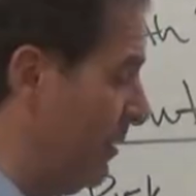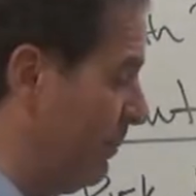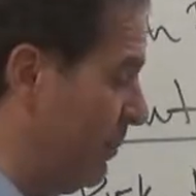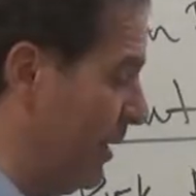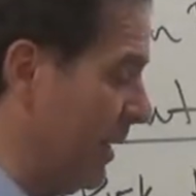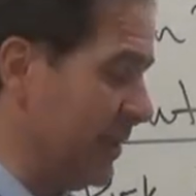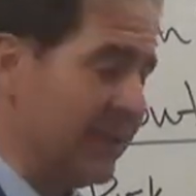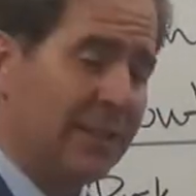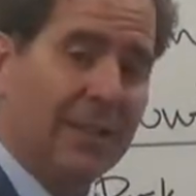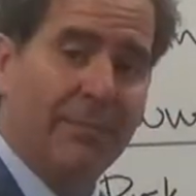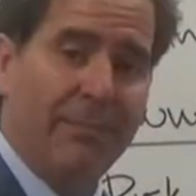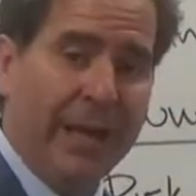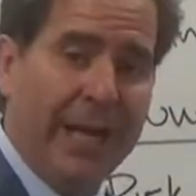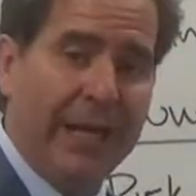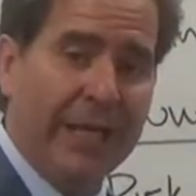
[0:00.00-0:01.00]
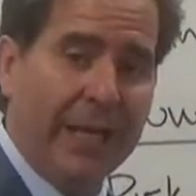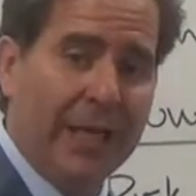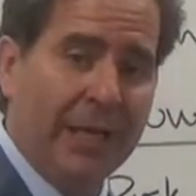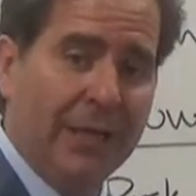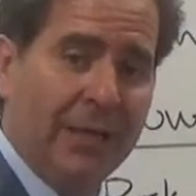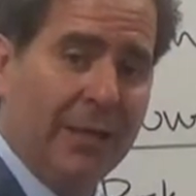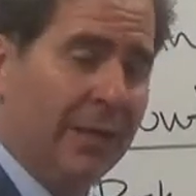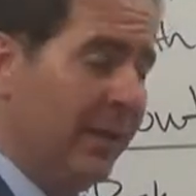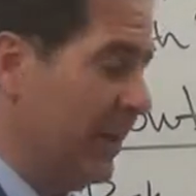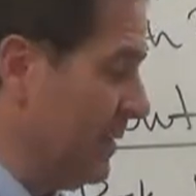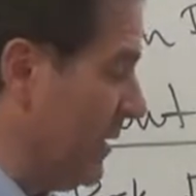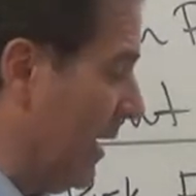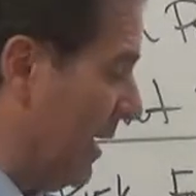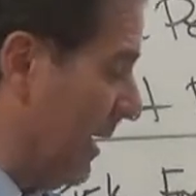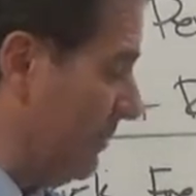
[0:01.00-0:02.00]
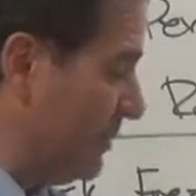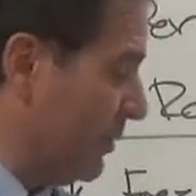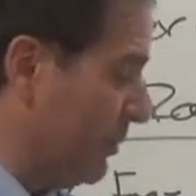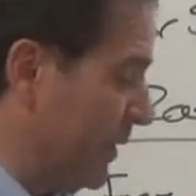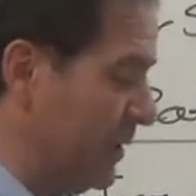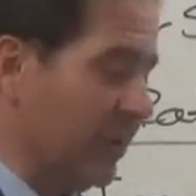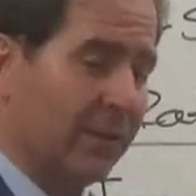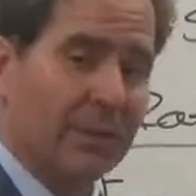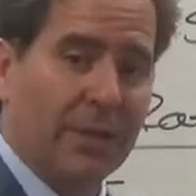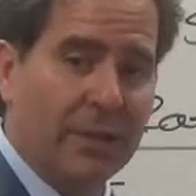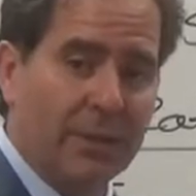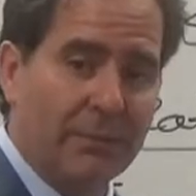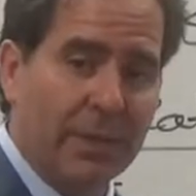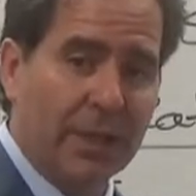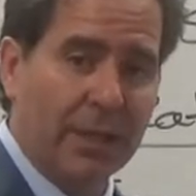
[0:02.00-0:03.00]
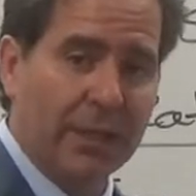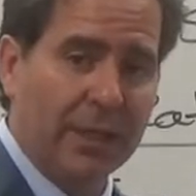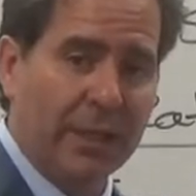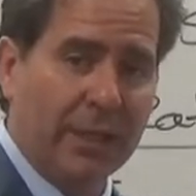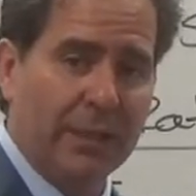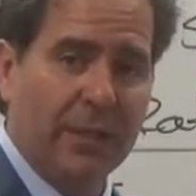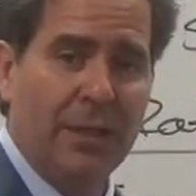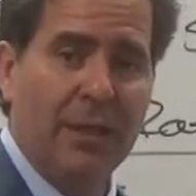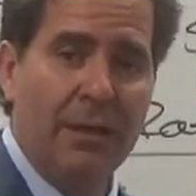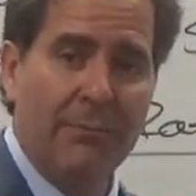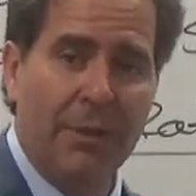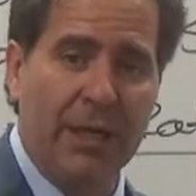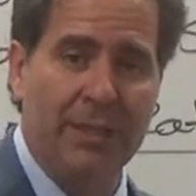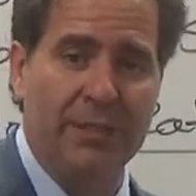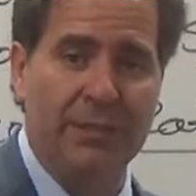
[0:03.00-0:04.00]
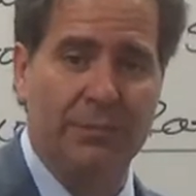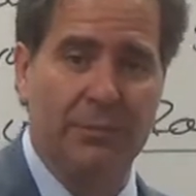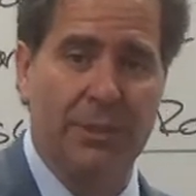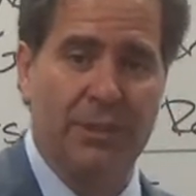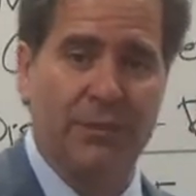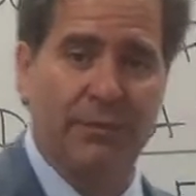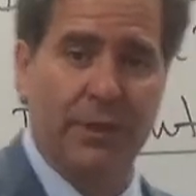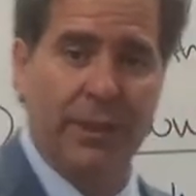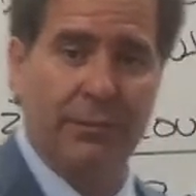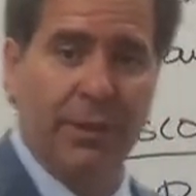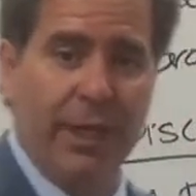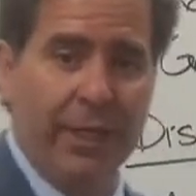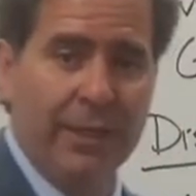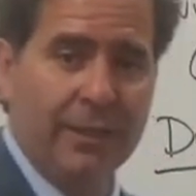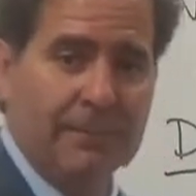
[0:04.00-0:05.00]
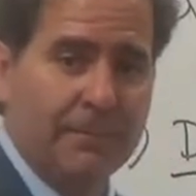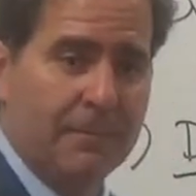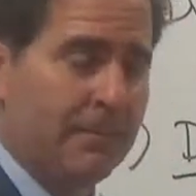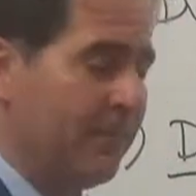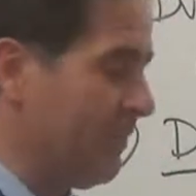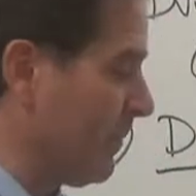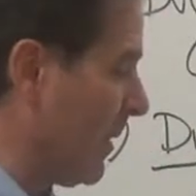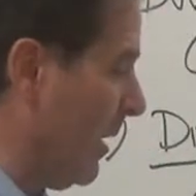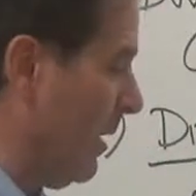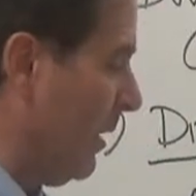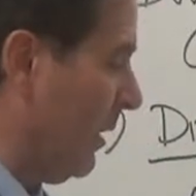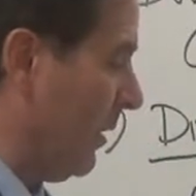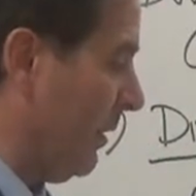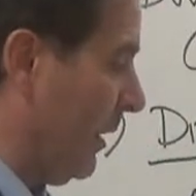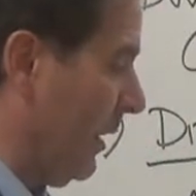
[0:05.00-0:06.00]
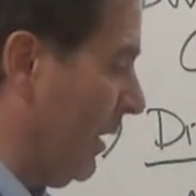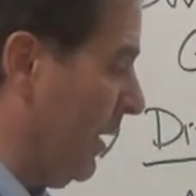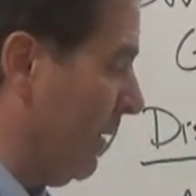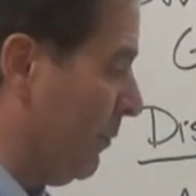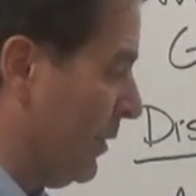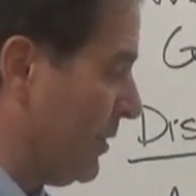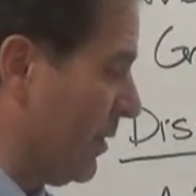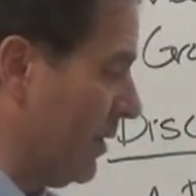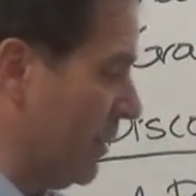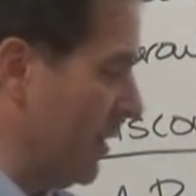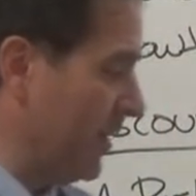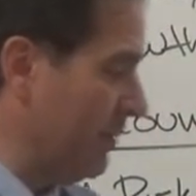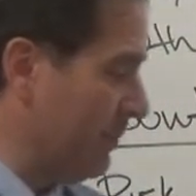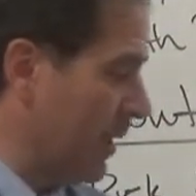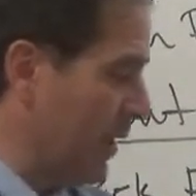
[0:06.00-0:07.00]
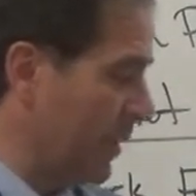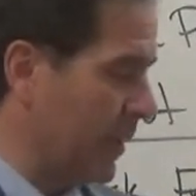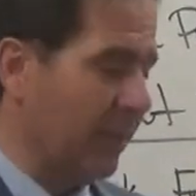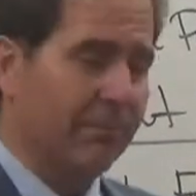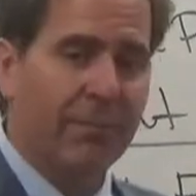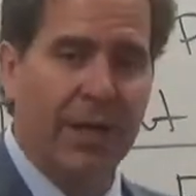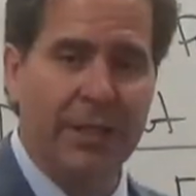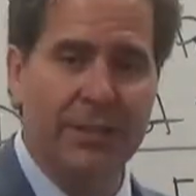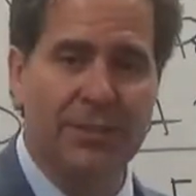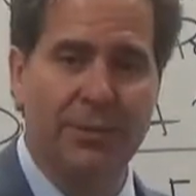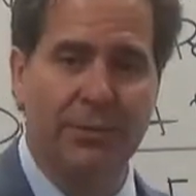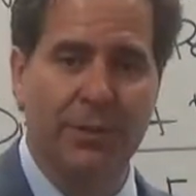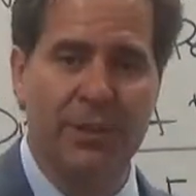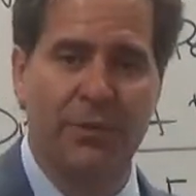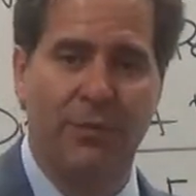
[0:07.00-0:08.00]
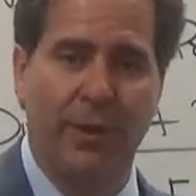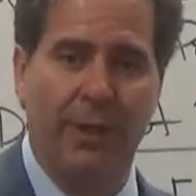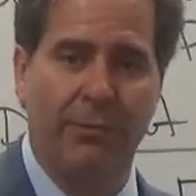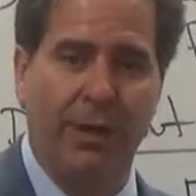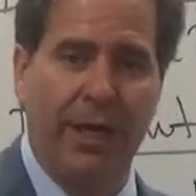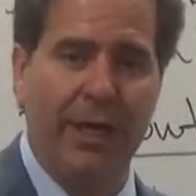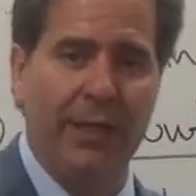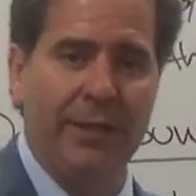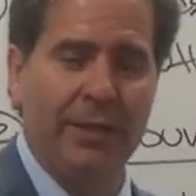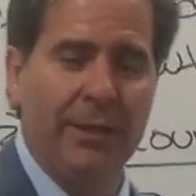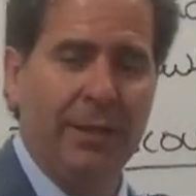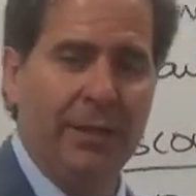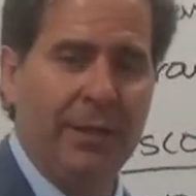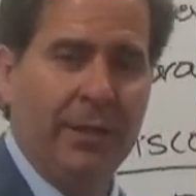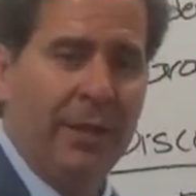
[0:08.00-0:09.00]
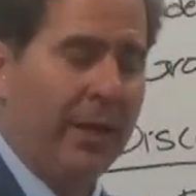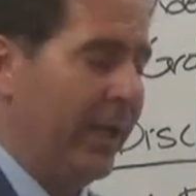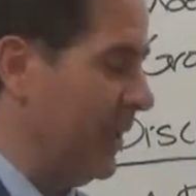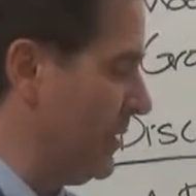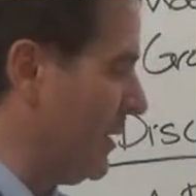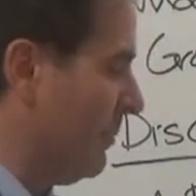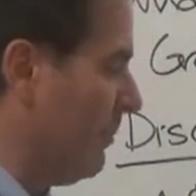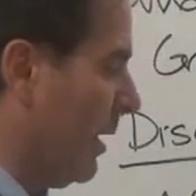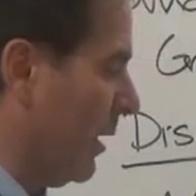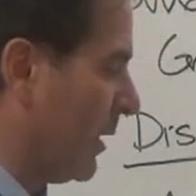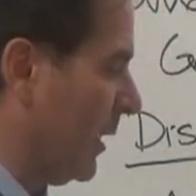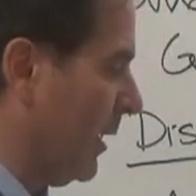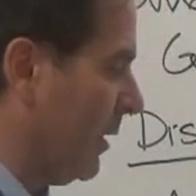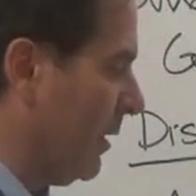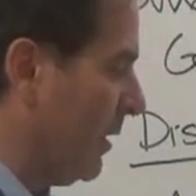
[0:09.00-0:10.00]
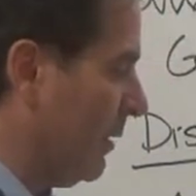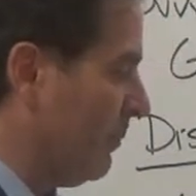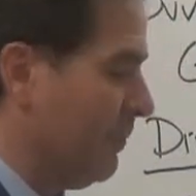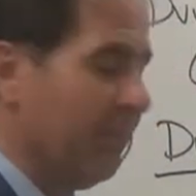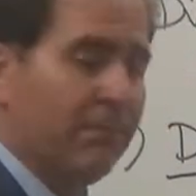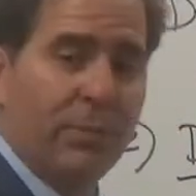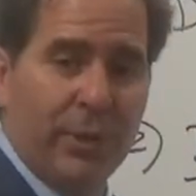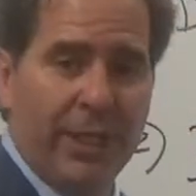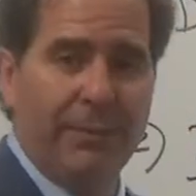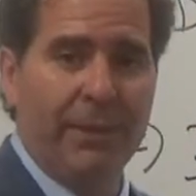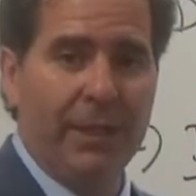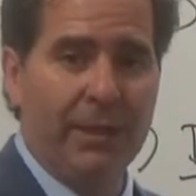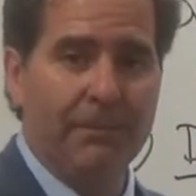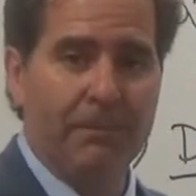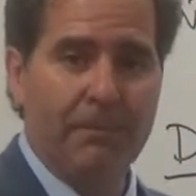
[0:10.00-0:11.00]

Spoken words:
plus the beta times the return on the market minus the risk-free rate. The return on the market minus the risk-free rate is the market premium.